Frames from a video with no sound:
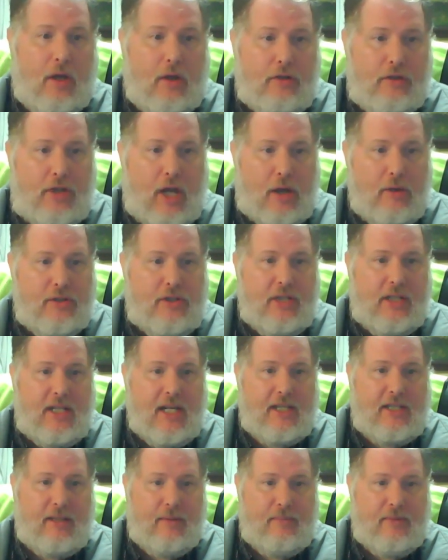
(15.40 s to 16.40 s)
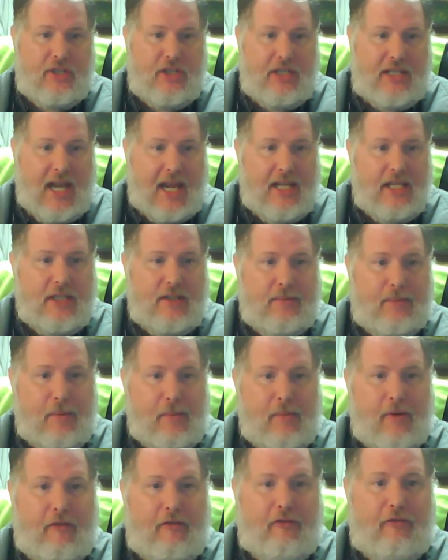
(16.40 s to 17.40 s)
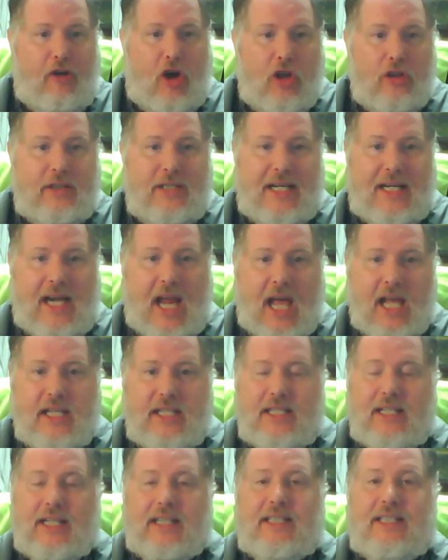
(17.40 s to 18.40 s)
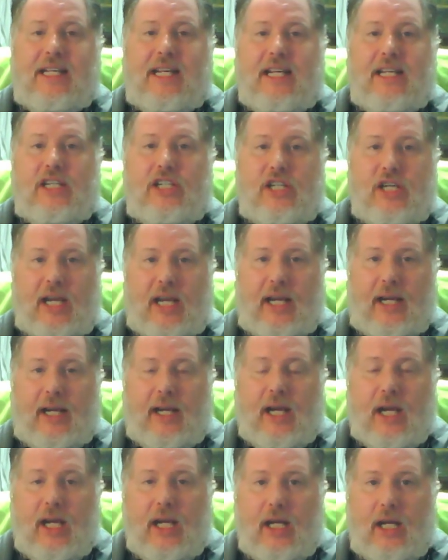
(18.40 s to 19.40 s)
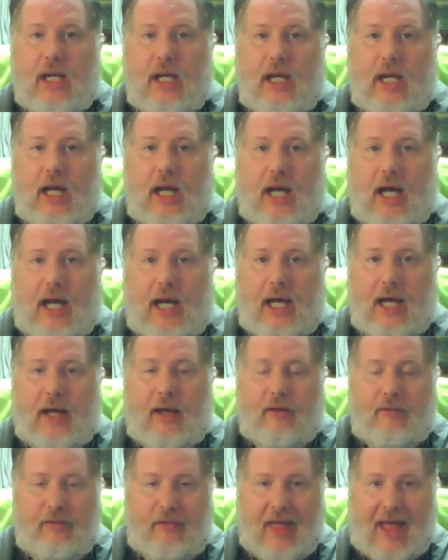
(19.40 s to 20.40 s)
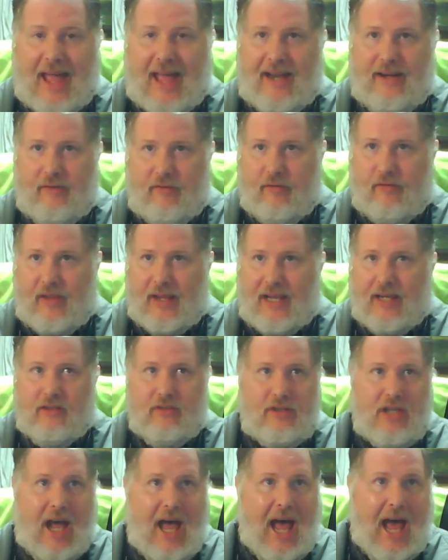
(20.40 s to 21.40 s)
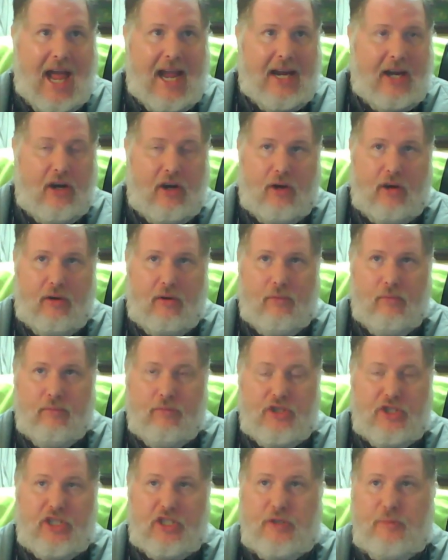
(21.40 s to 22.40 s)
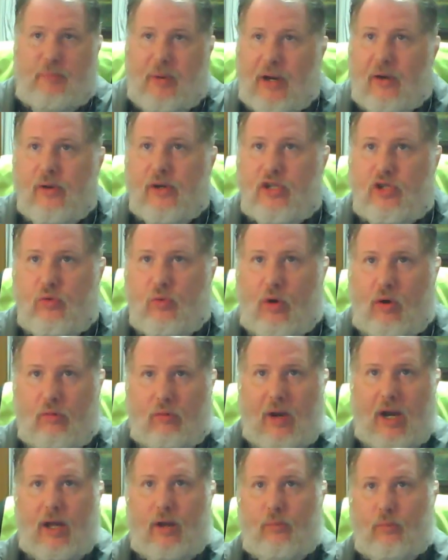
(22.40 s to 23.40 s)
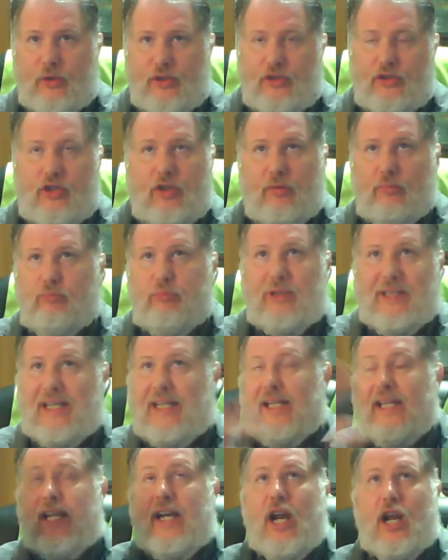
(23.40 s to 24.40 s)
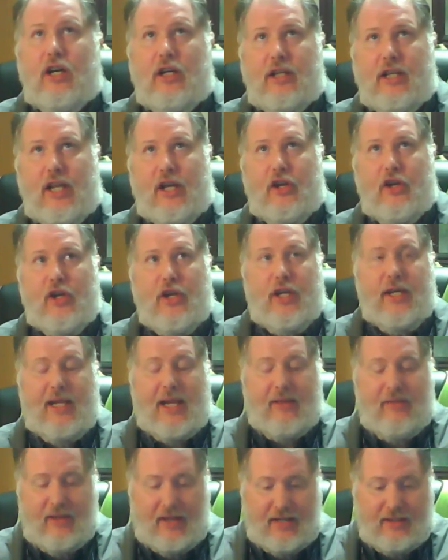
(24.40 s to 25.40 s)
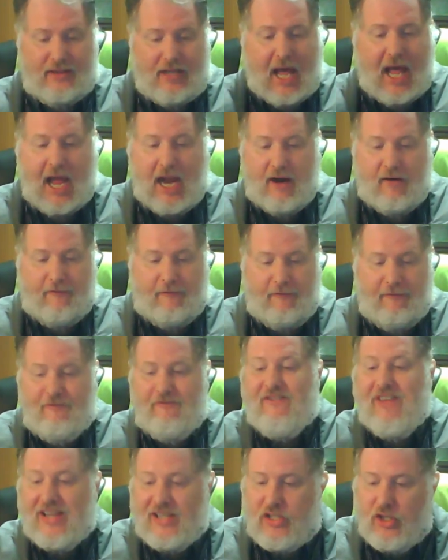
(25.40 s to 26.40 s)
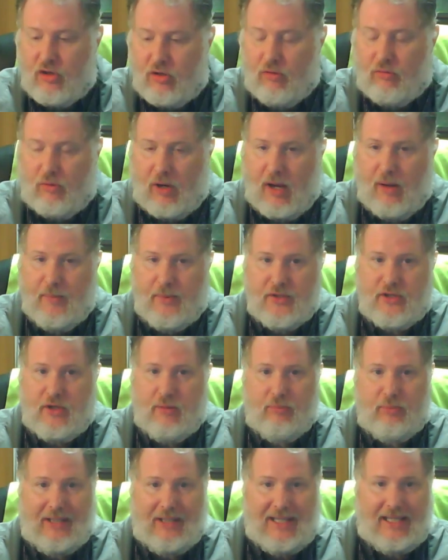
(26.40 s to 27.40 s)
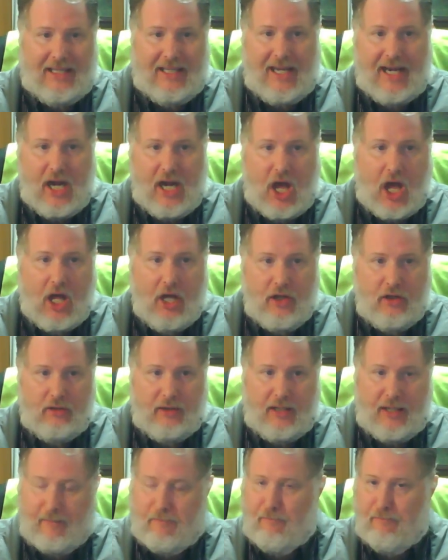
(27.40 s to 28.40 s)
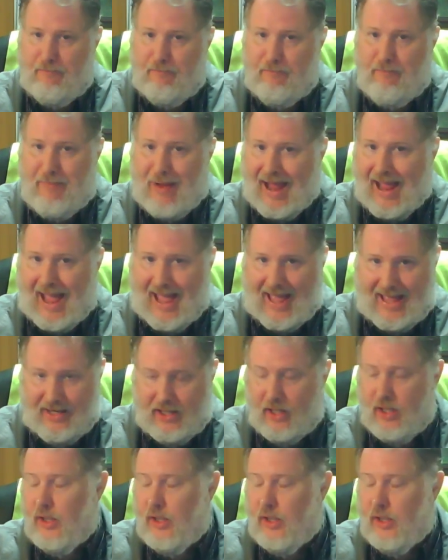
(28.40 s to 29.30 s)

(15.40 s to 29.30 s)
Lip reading: Docetism stems from a faulty Gnostic teaching that the entire spiritual realm was completely and utterly good, and the entire physical realm is completely and utterly bad.